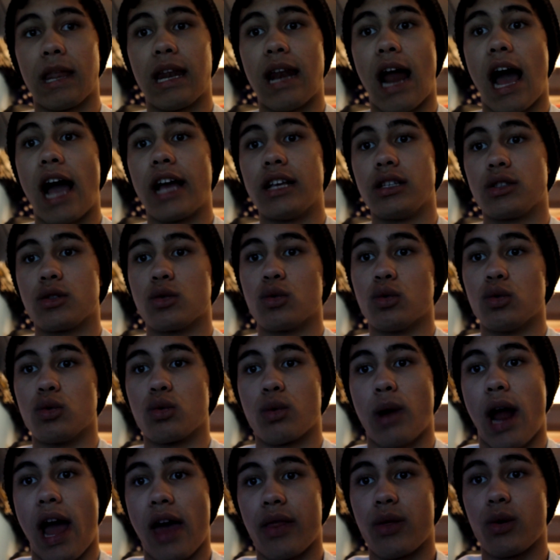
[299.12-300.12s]
in high school
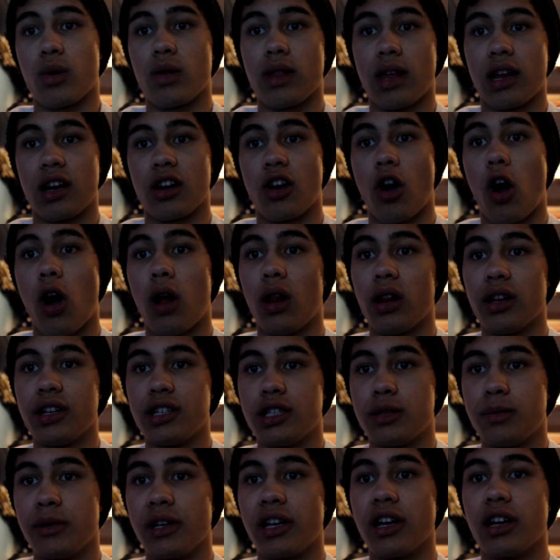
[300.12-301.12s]
rather than
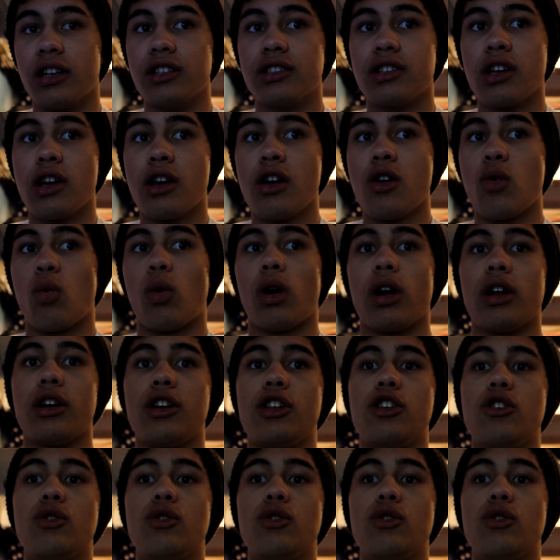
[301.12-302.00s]
college, because one